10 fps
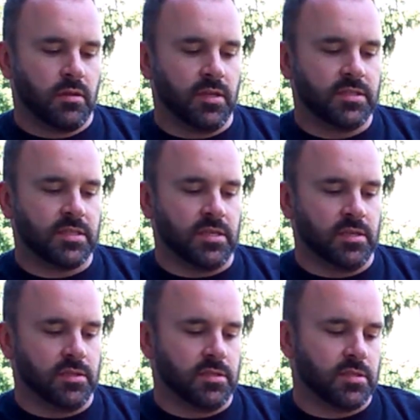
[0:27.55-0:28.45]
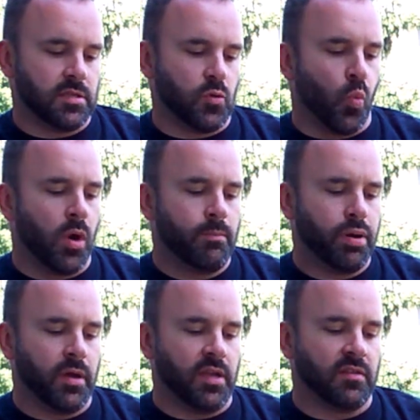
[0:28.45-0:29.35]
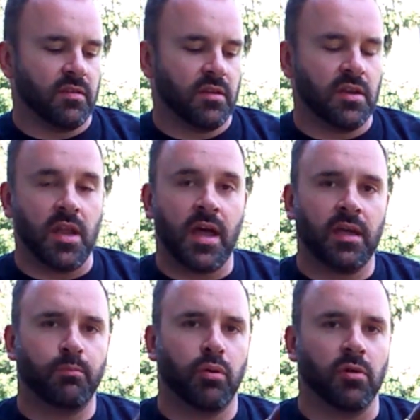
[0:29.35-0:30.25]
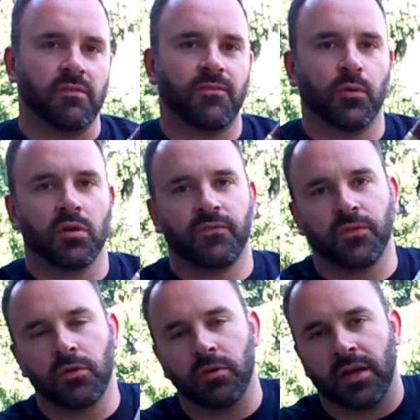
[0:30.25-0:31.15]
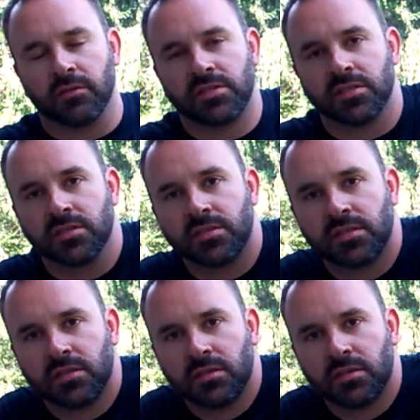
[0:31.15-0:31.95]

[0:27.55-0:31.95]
This is 1 pint, 9.4 fluid ounces